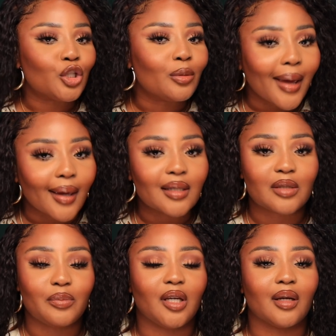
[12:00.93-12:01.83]
you
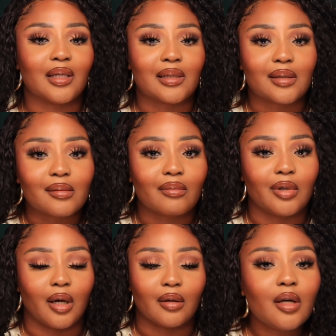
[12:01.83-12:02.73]
best, because
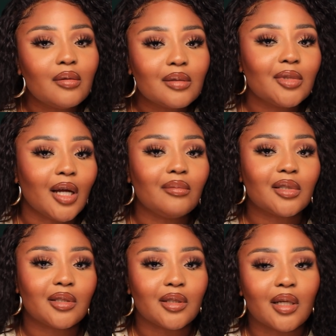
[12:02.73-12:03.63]
we all know sometimes
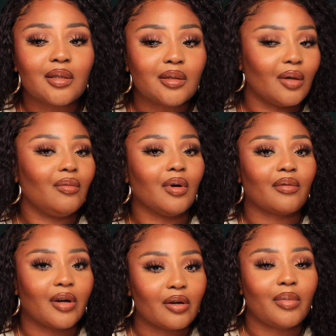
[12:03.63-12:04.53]
the suggestions don't work
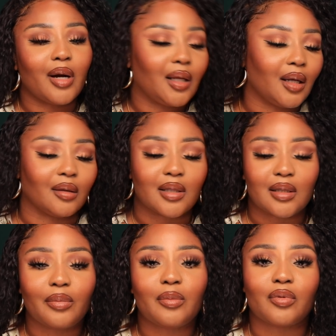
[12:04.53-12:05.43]
for everybody and
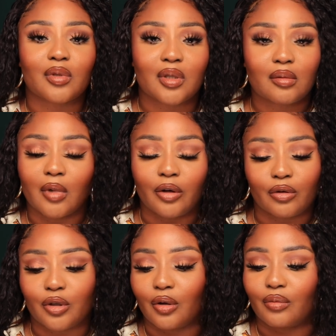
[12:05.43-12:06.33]
some people's
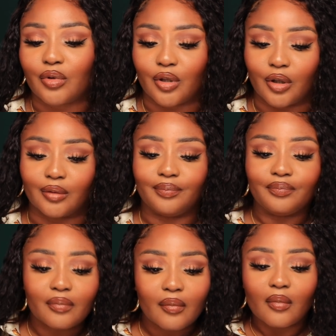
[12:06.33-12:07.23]
undertones are
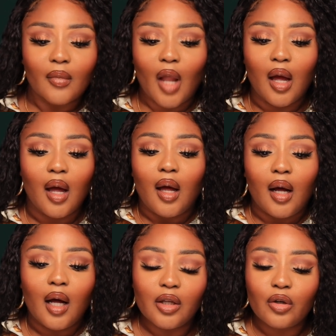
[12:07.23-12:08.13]

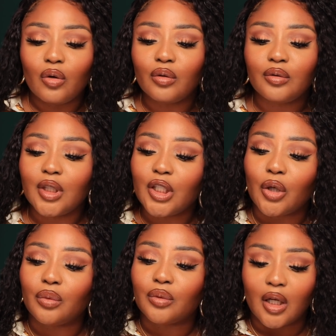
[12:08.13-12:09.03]
a little, you know,